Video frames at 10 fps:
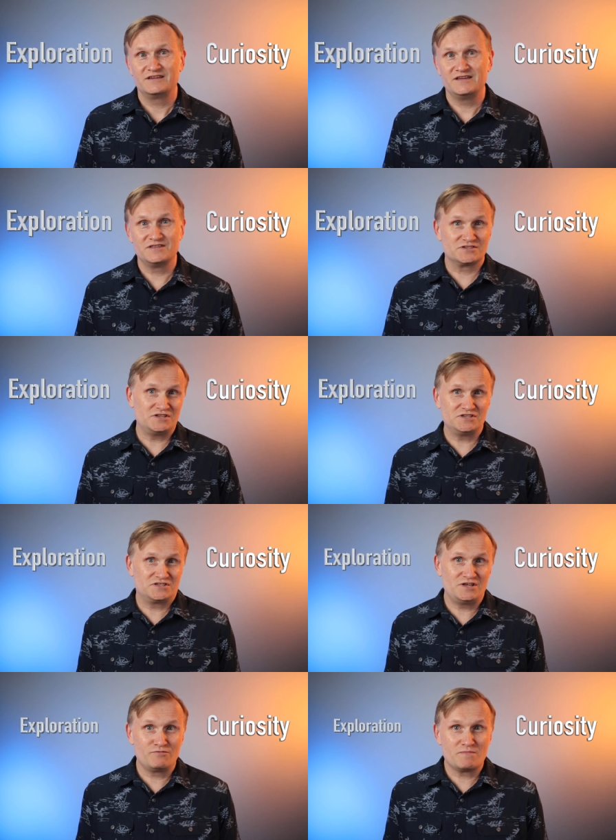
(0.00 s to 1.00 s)
In
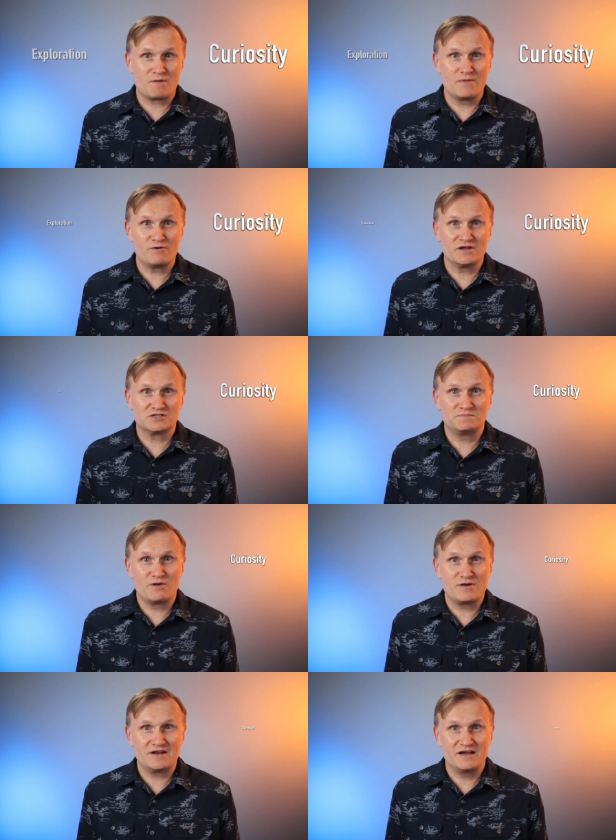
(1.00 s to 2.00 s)
CGC, we promote a spirit